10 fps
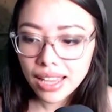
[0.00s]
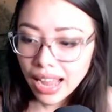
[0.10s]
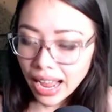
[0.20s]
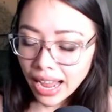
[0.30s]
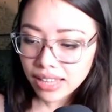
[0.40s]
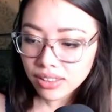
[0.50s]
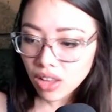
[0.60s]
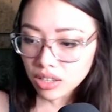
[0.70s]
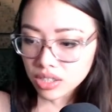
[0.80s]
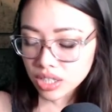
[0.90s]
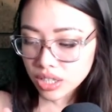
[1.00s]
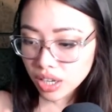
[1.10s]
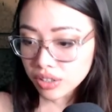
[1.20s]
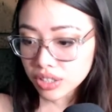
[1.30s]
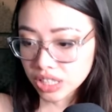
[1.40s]
I unlocked
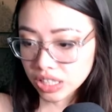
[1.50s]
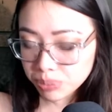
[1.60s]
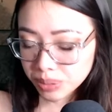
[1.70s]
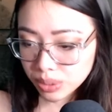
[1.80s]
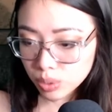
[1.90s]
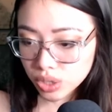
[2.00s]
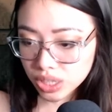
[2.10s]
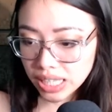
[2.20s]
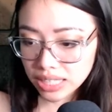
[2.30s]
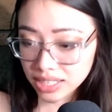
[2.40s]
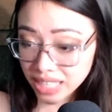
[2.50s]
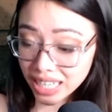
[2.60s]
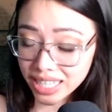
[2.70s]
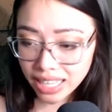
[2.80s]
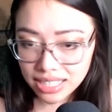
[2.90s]
another achievement which says 10
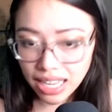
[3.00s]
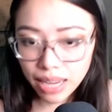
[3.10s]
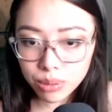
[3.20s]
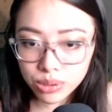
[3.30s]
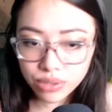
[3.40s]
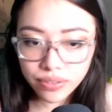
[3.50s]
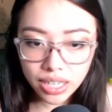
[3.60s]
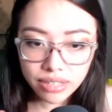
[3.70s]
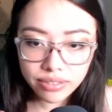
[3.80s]
days I will survive.